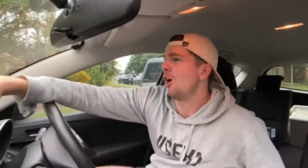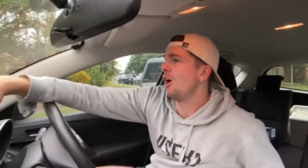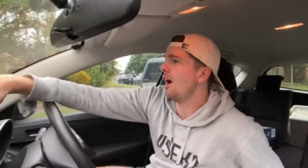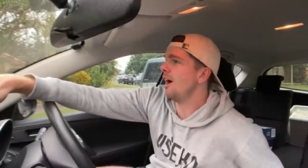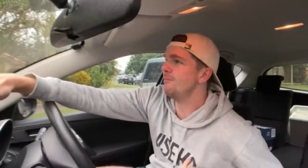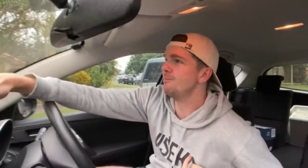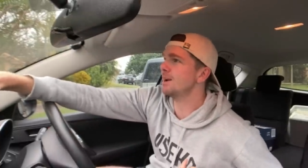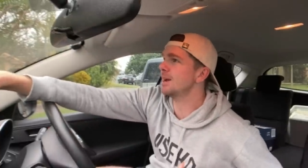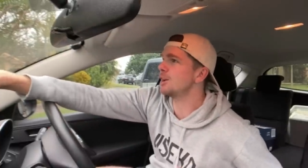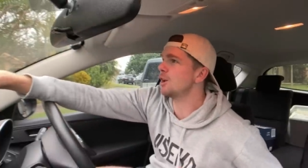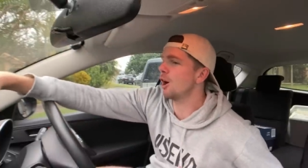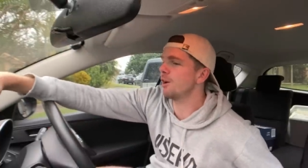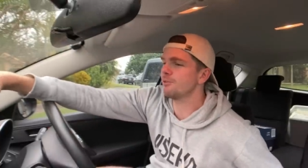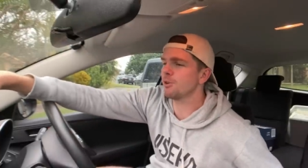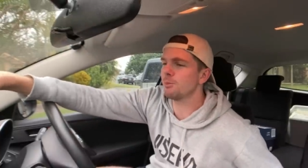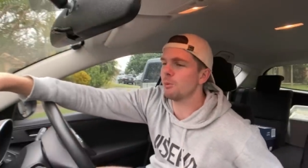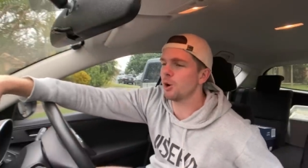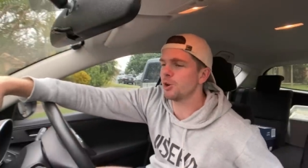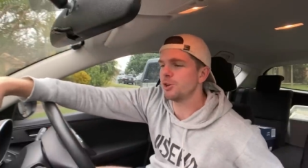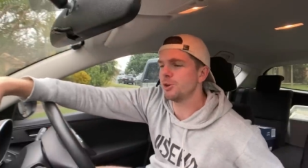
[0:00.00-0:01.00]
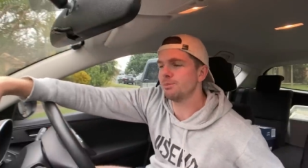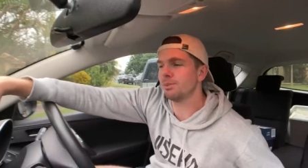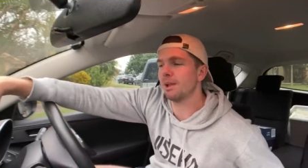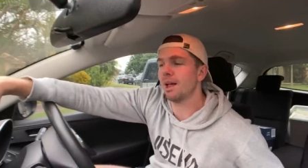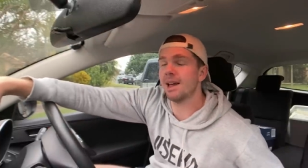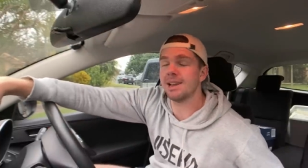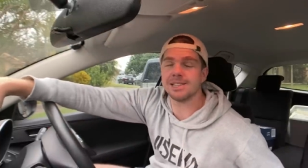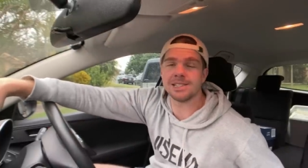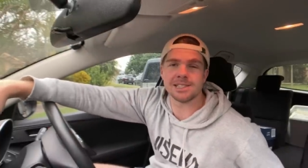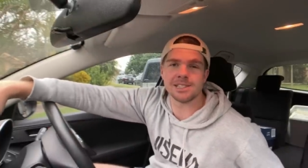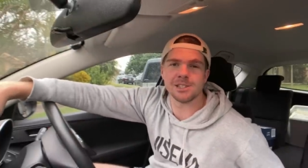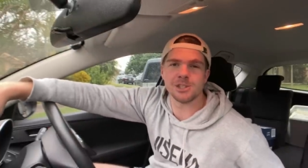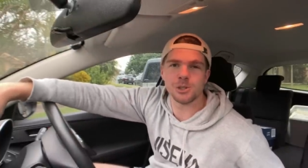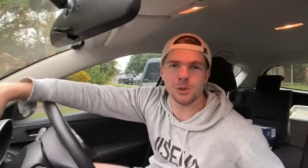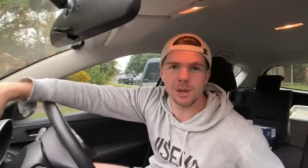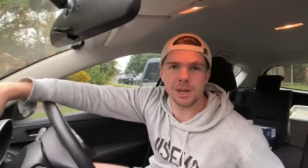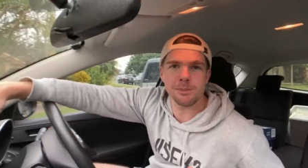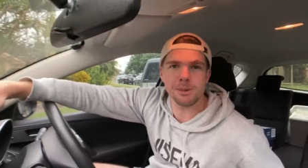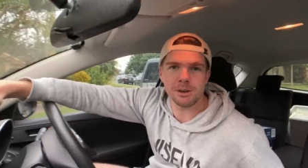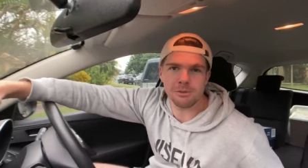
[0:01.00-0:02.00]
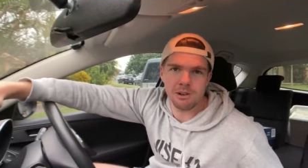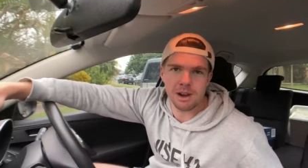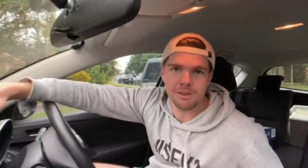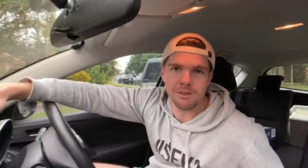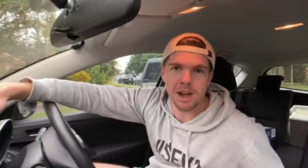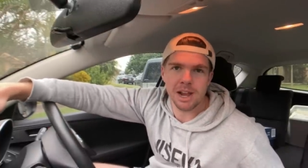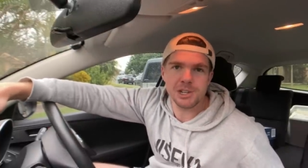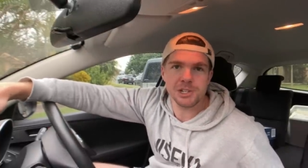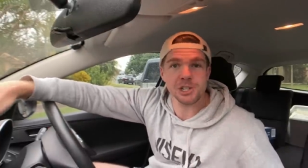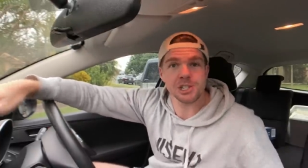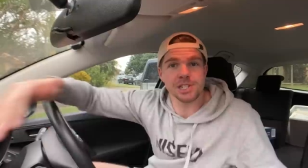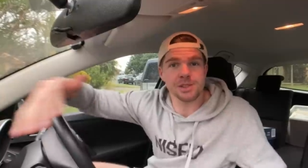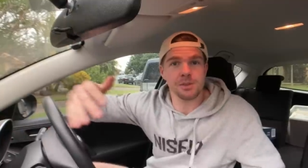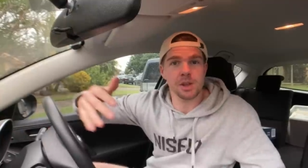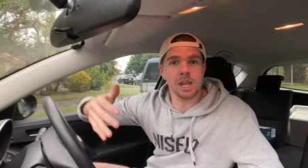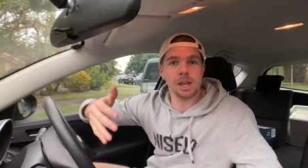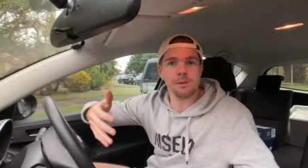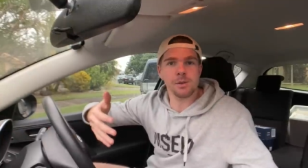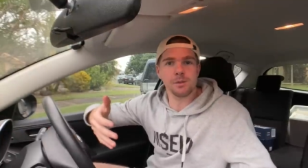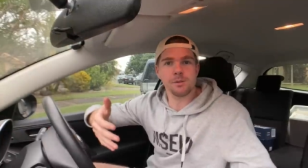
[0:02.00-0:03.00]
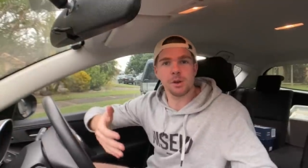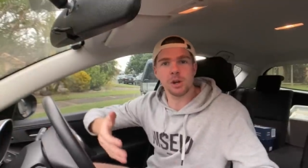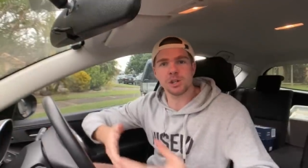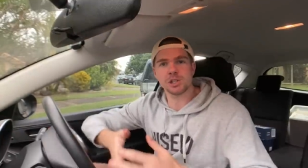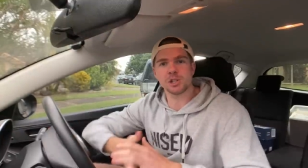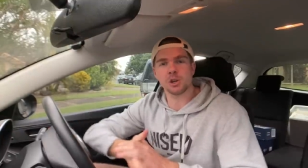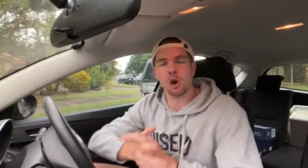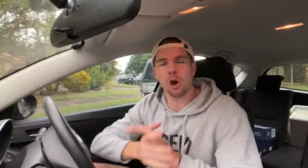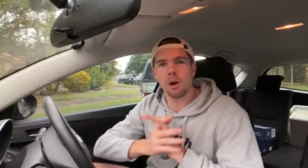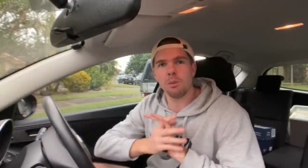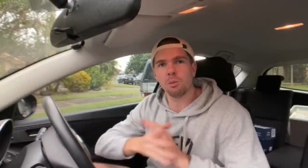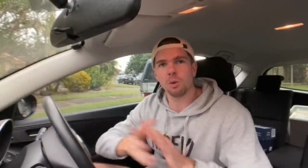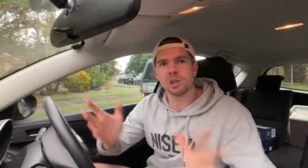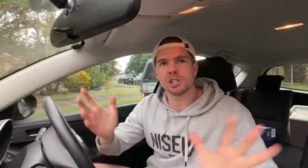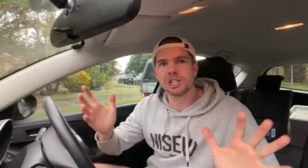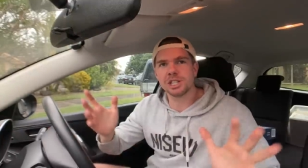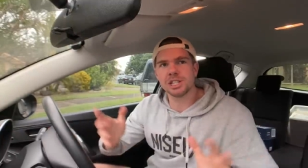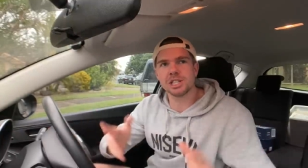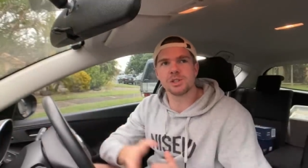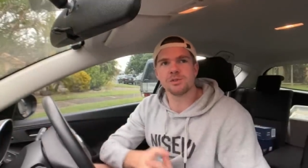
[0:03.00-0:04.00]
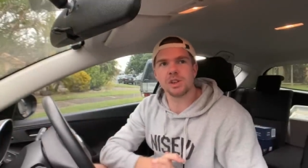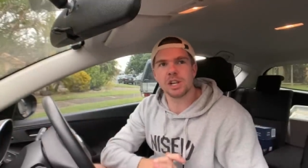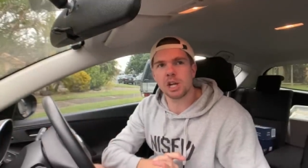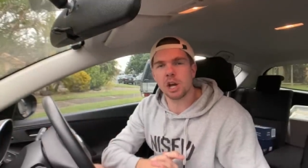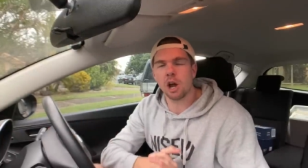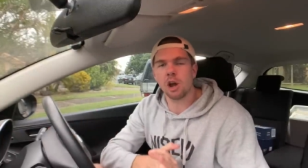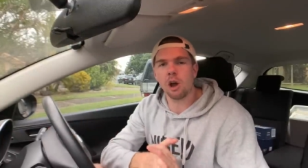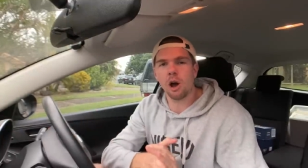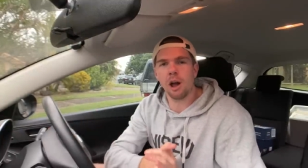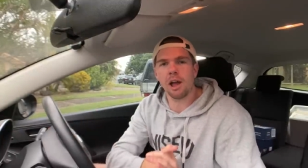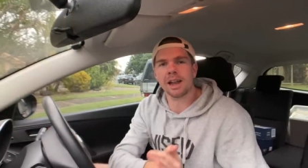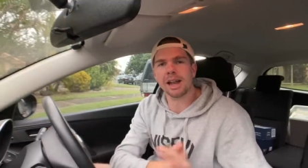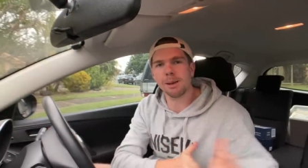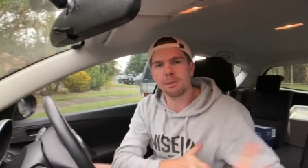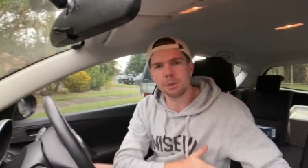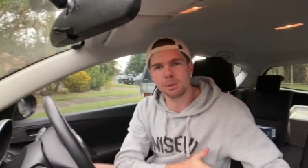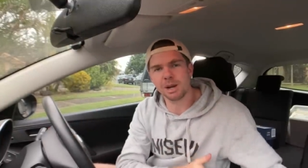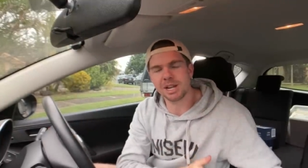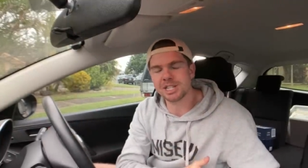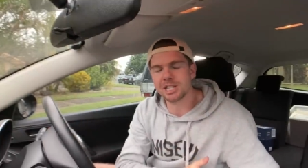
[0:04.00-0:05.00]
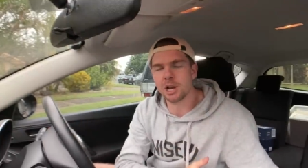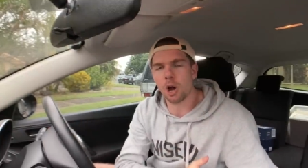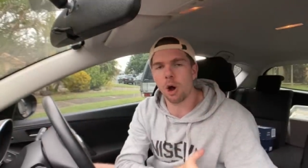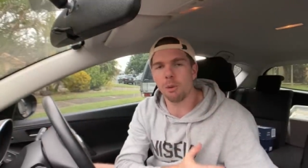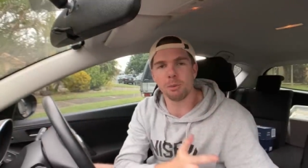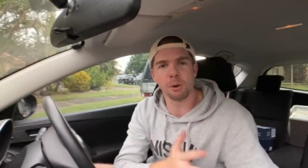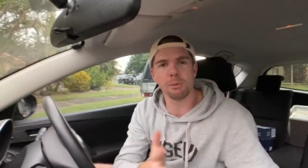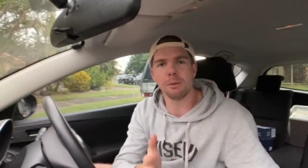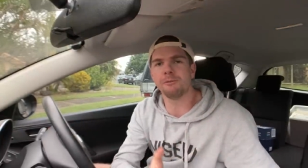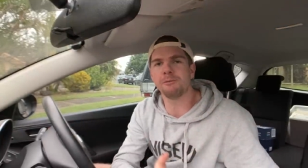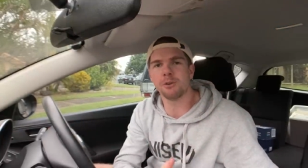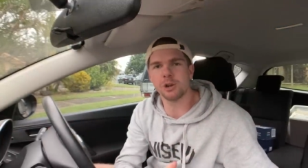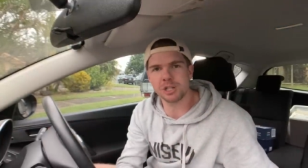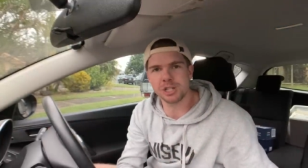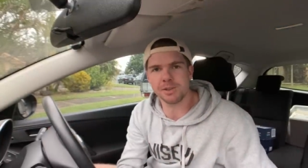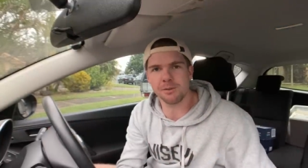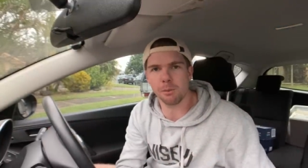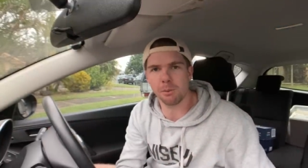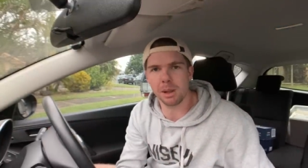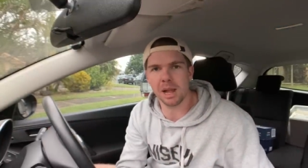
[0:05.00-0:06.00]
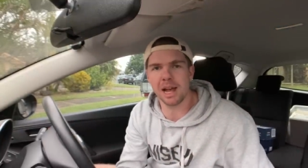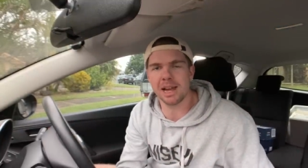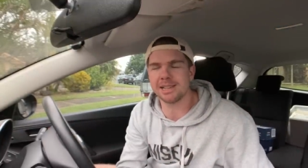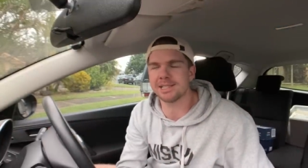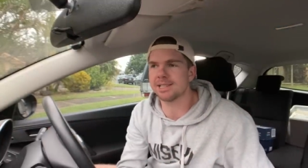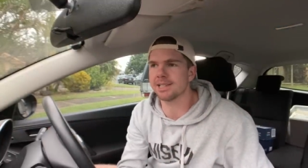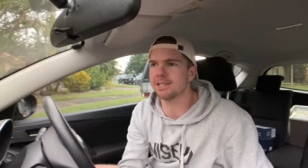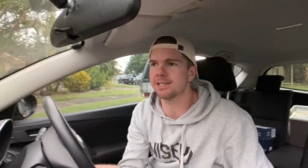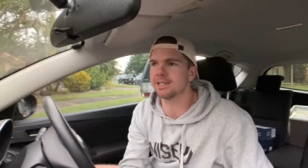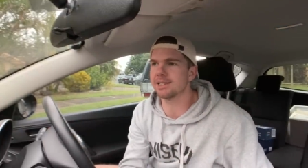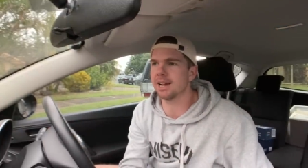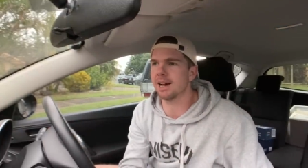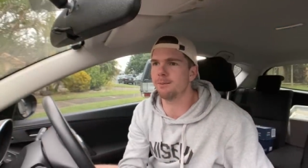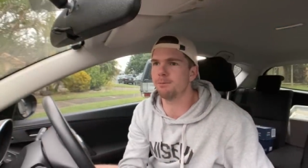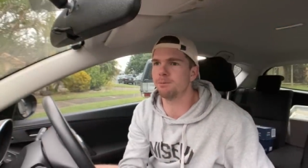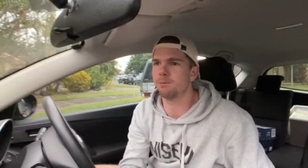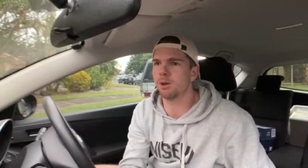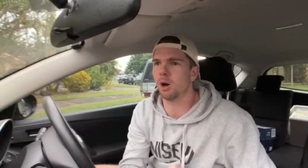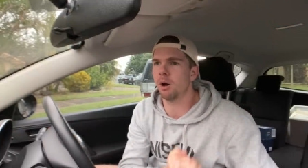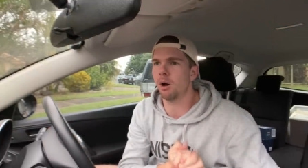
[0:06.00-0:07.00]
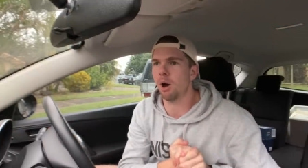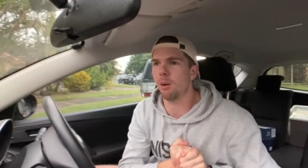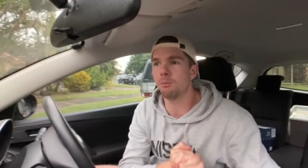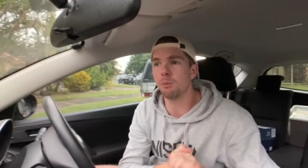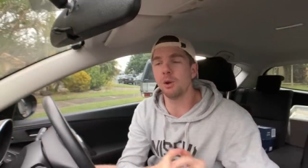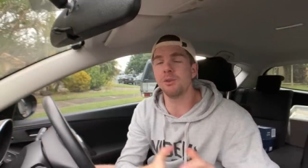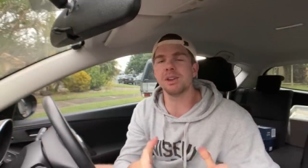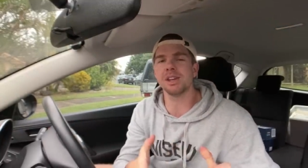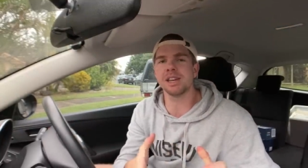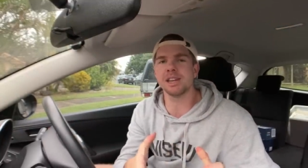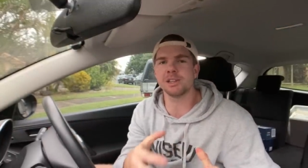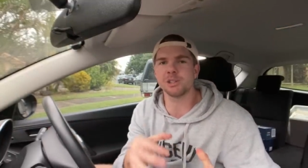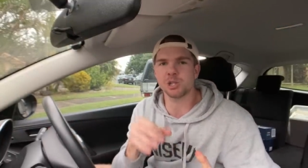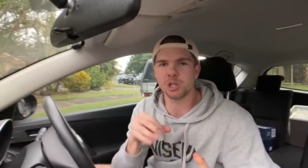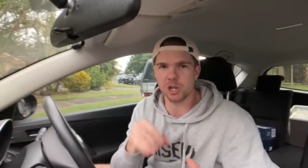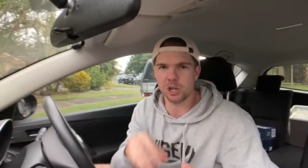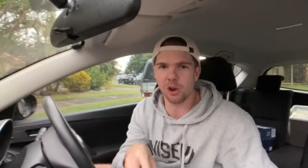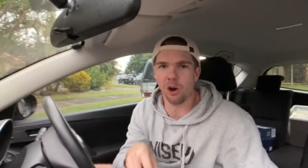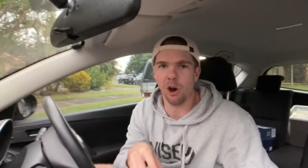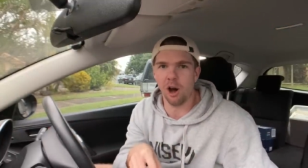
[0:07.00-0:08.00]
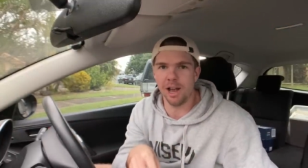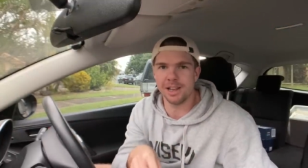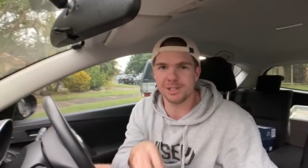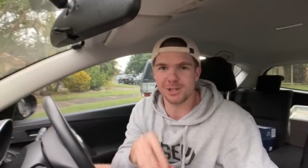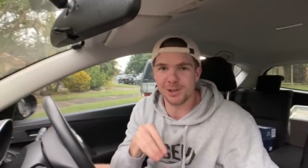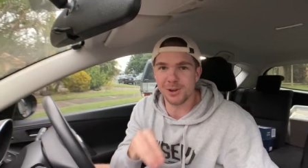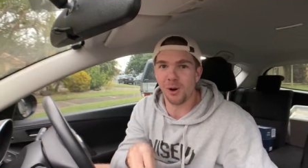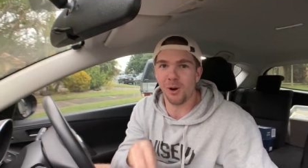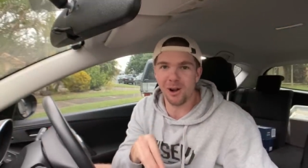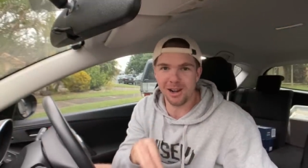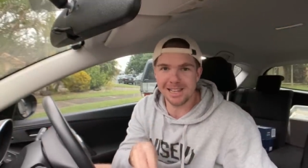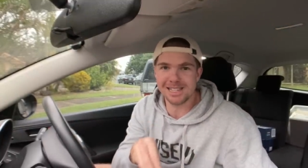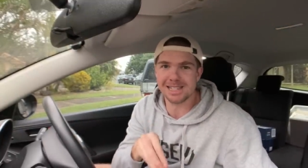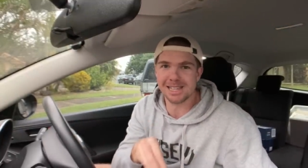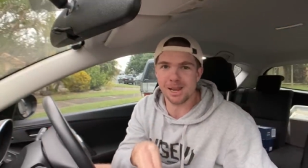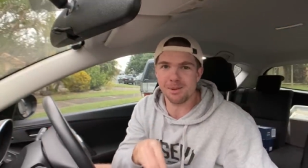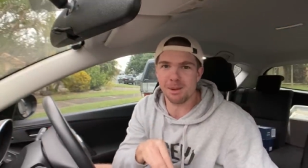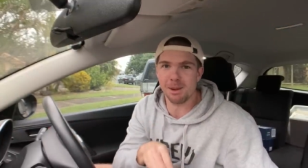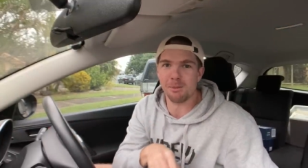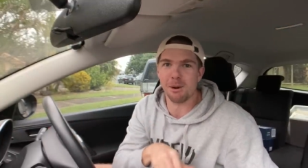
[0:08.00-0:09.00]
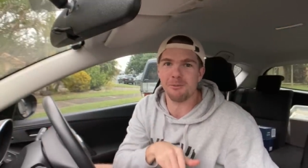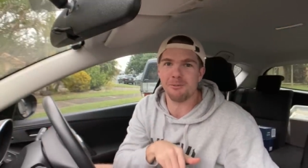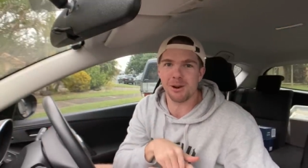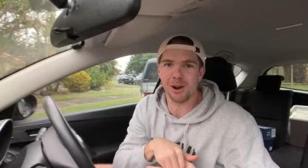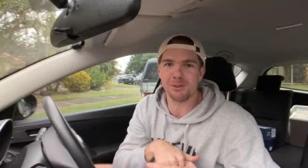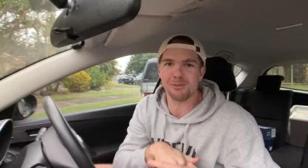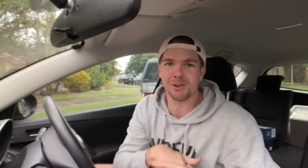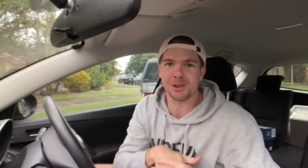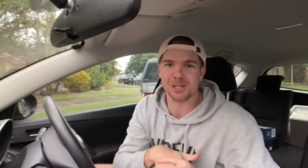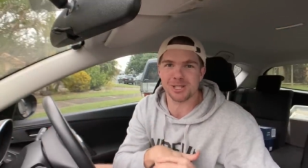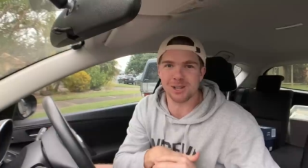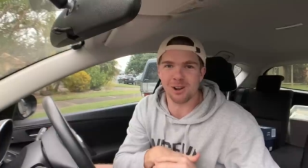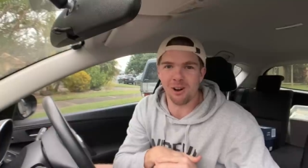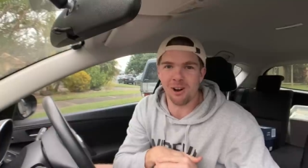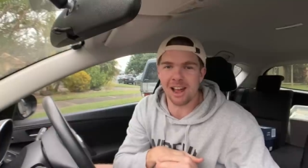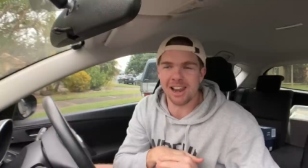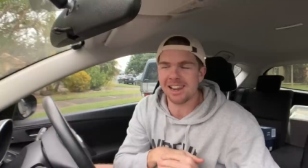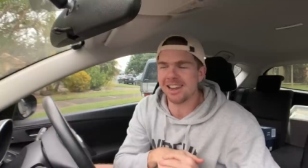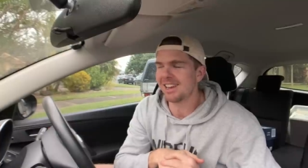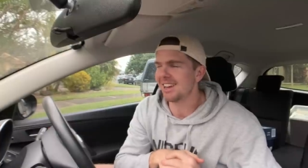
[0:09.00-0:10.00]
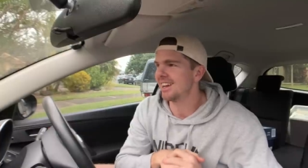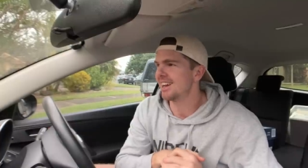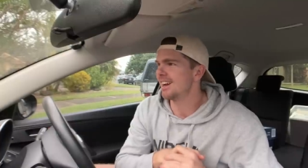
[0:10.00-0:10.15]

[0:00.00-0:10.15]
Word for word: I've been over at my new place doing a bit of renovations. If you're here for the first time watching this video, a couple of weeks ago I bought my first ever place and um, I'm moving in tonight. Tonight is going to be my very first night.